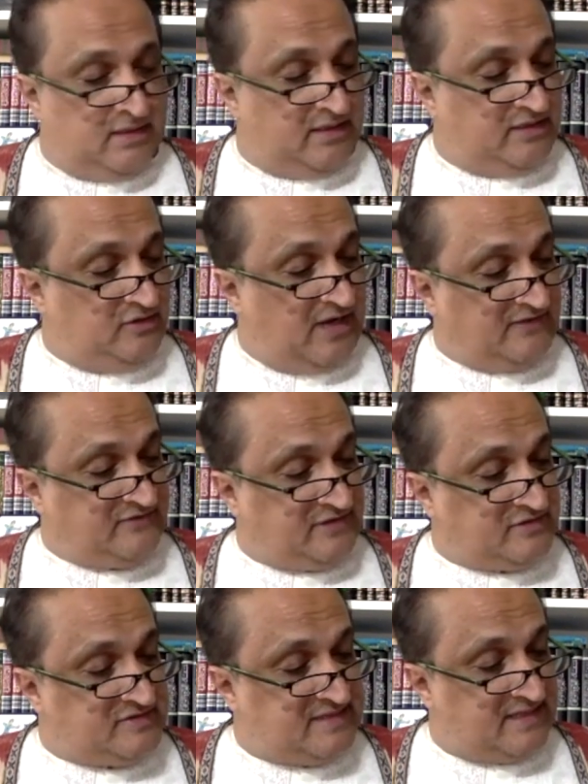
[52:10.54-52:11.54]
You have to
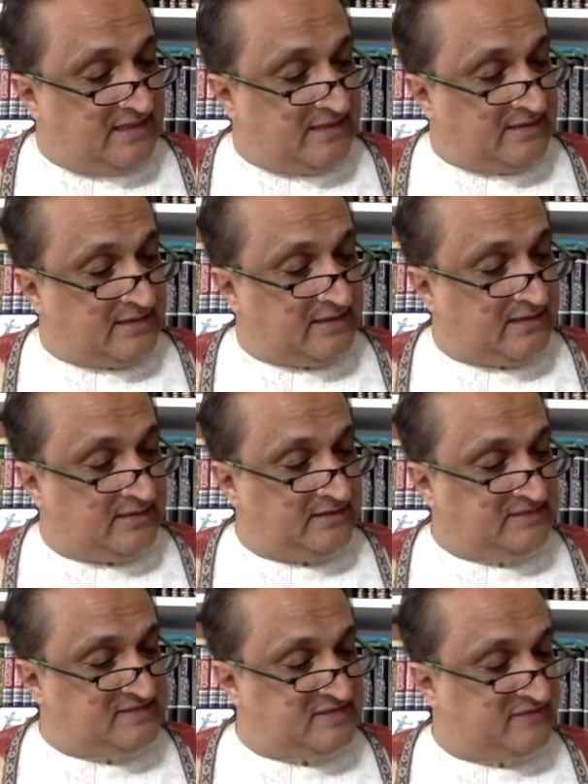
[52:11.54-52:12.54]
understand,
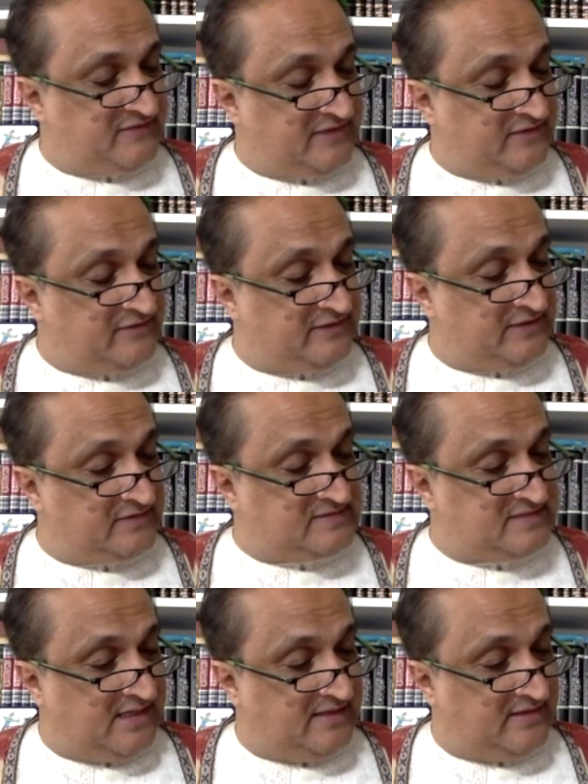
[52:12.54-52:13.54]
that's the final thing I'll
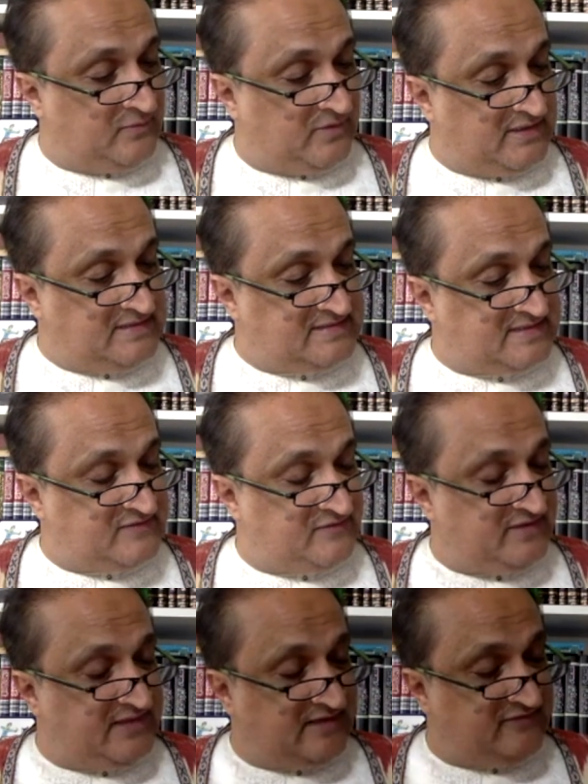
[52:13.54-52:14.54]
say, that when he says
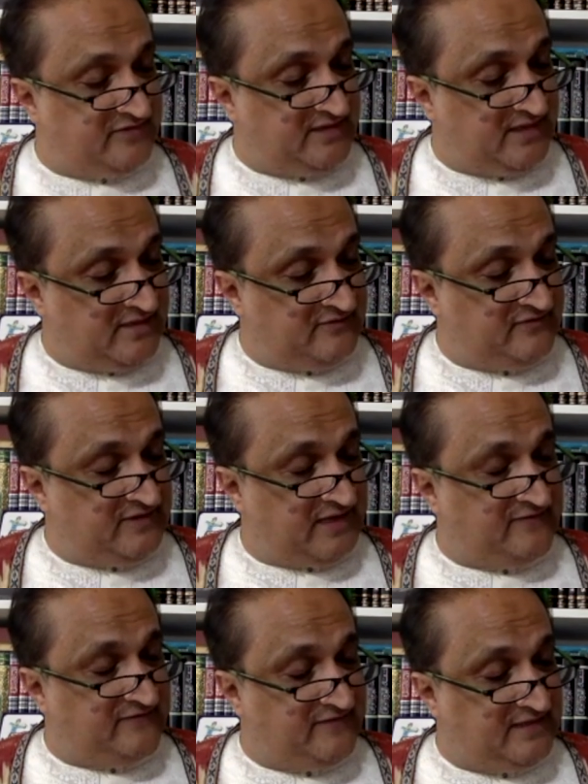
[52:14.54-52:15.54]
fi kayfiyati
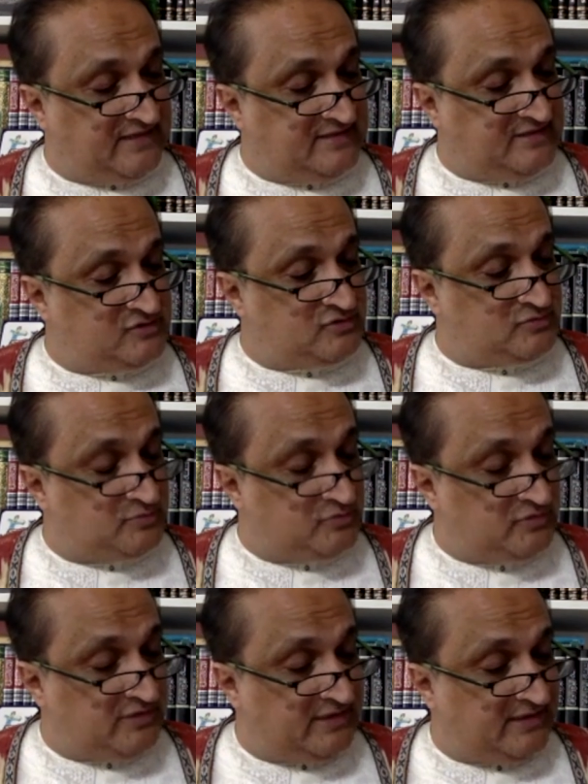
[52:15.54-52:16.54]

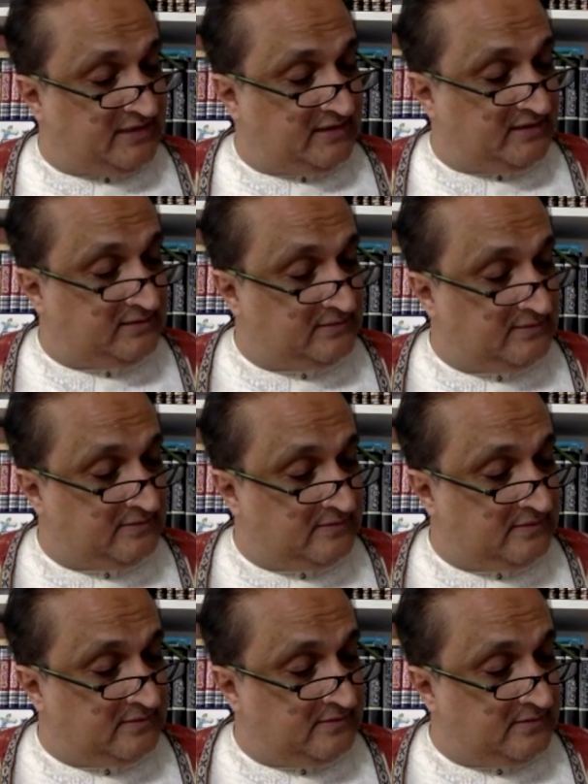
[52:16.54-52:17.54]
shumulihi,
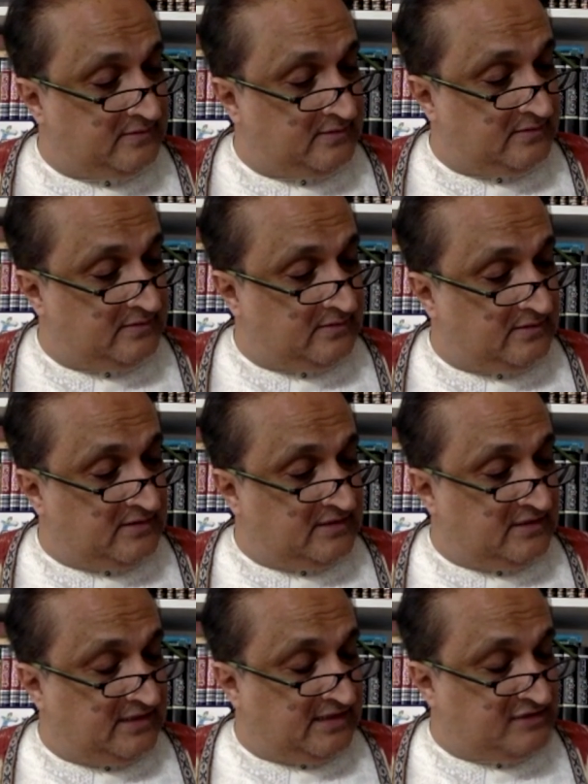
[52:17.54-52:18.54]

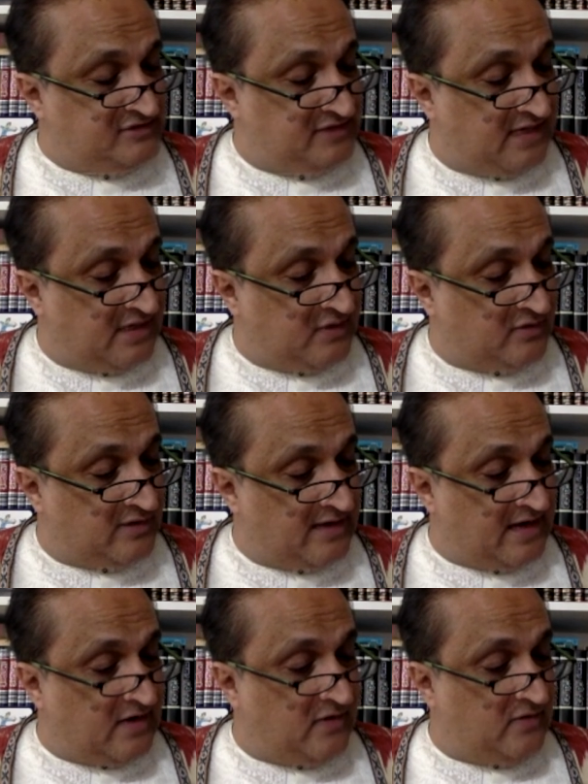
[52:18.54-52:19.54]
lil ashya or
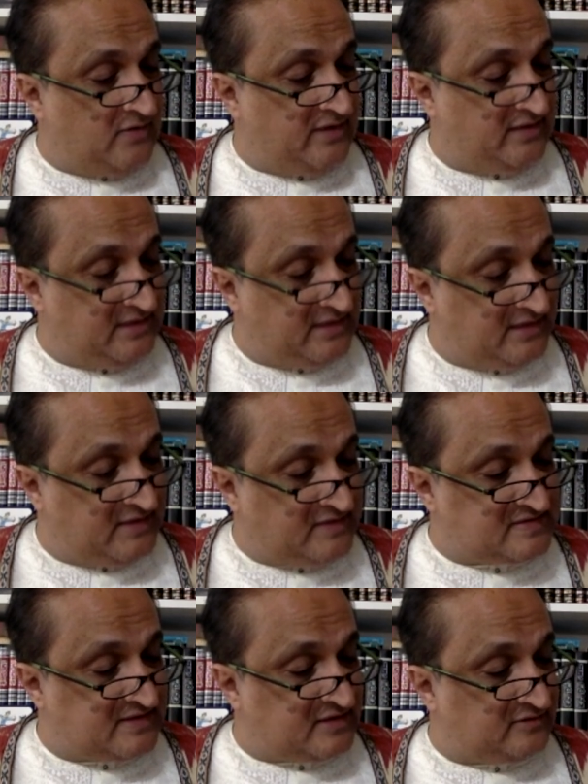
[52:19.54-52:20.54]
how it
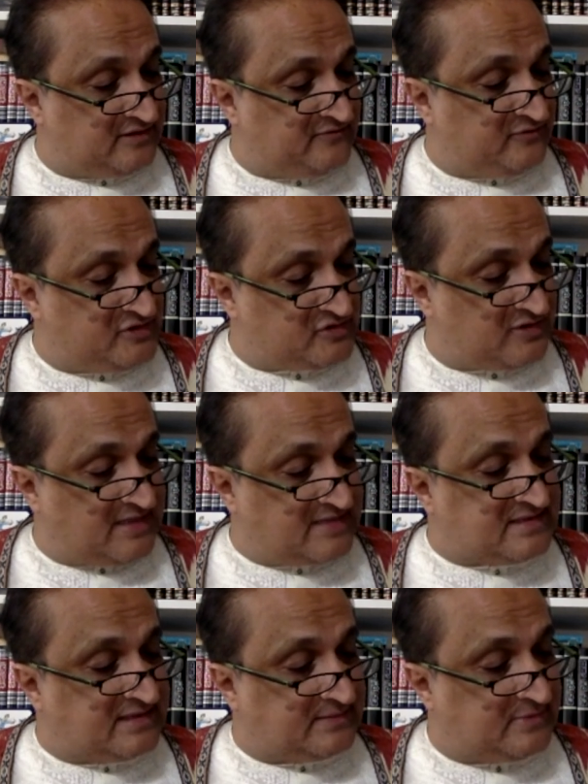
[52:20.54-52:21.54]
is literally if we
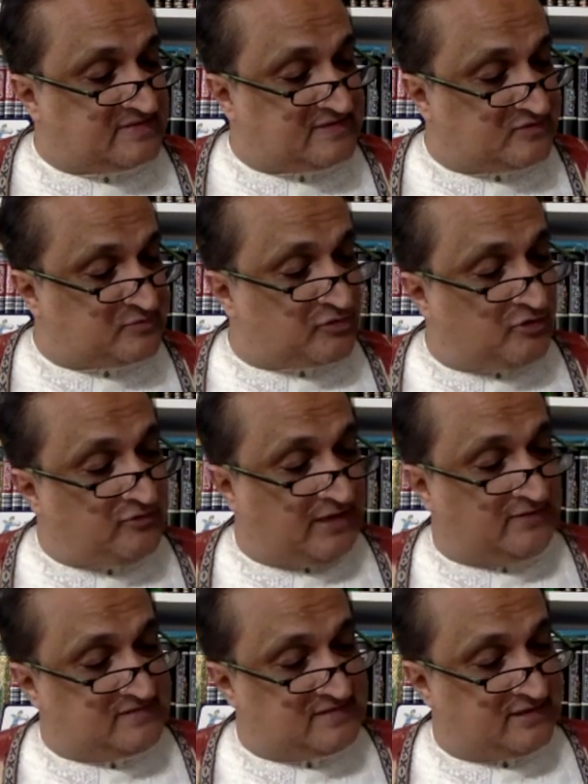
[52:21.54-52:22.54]
translate because there are
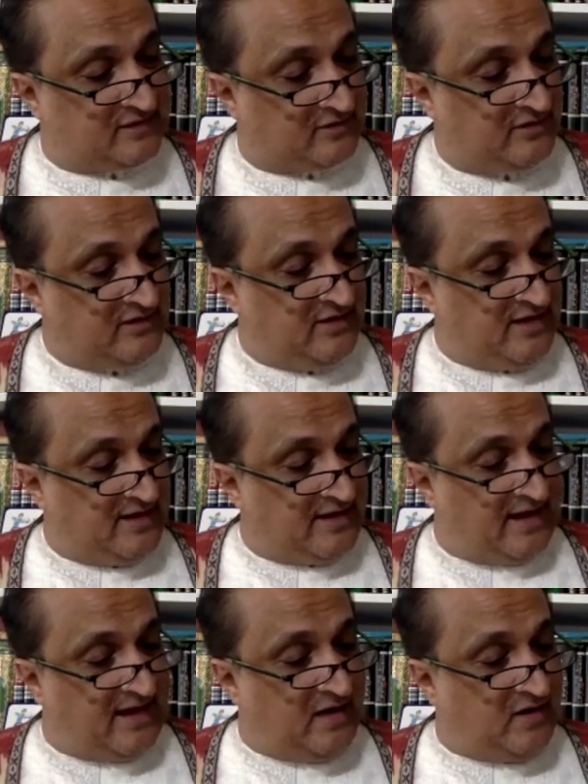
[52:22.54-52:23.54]
pronouns here
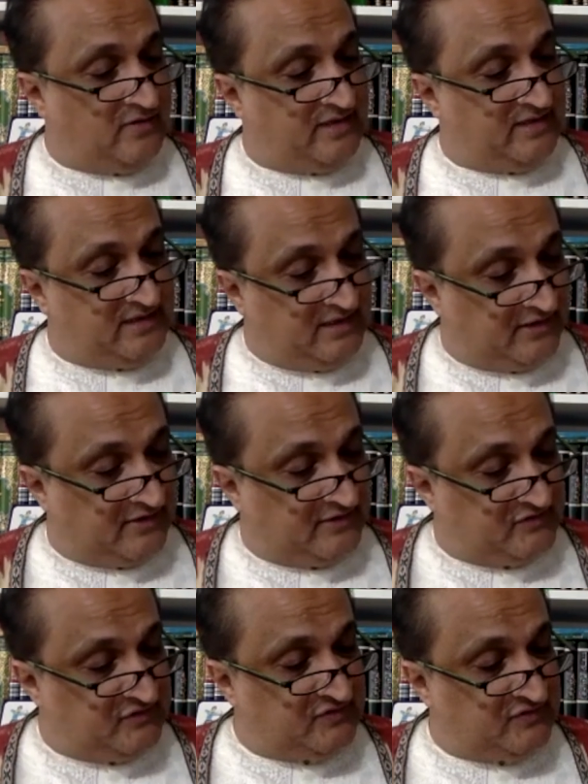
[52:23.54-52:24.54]
how it
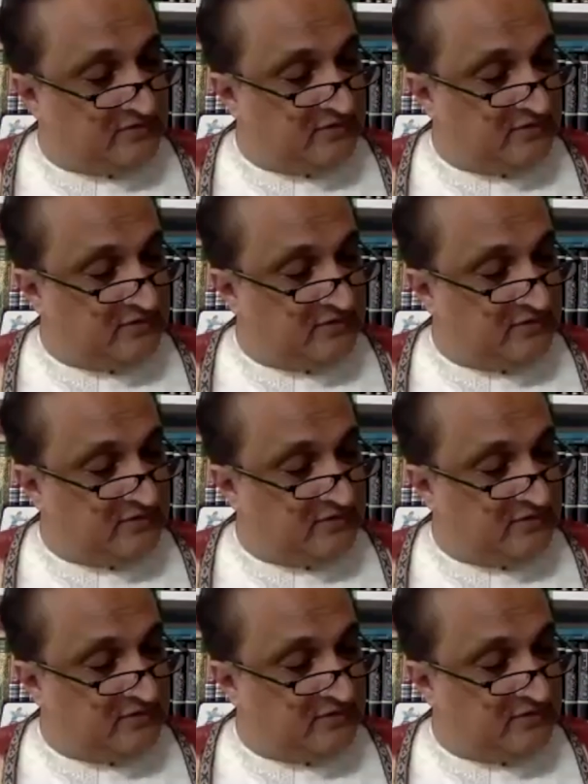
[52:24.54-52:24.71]
is